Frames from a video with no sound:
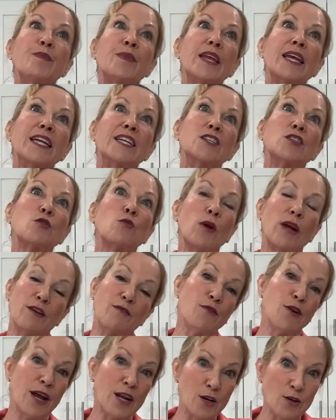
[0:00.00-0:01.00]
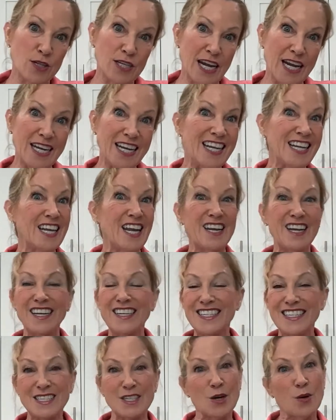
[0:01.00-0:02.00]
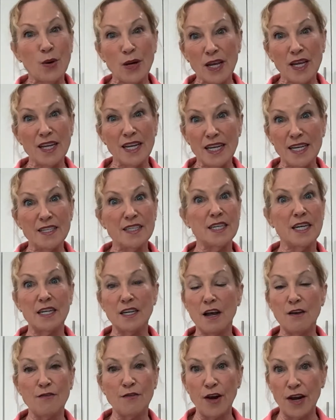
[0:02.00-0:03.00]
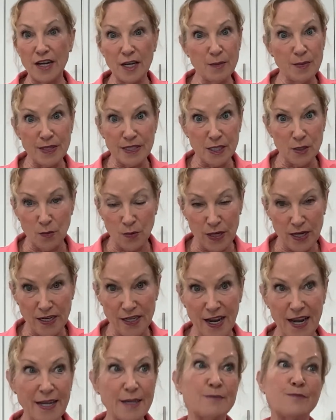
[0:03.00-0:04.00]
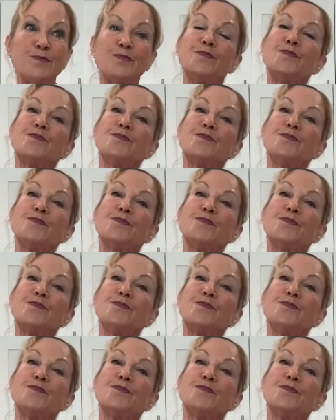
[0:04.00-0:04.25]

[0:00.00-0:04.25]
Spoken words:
It's great for entertaining, yet it's quick and easy enough for any busy weeknight.